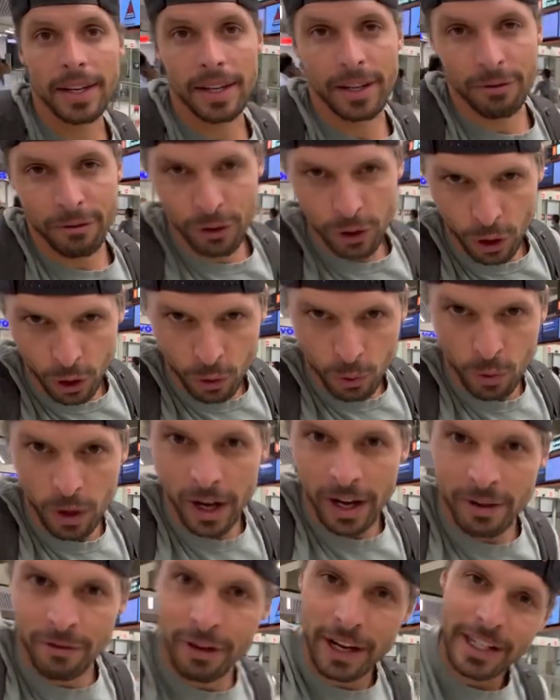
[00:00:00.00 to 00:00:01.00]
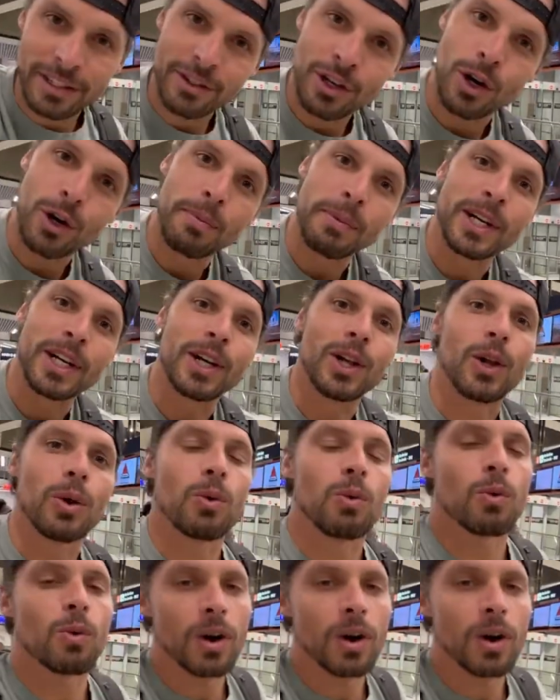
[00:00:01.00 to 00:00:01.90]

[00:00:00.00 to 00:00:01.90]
if you arrive at Terminal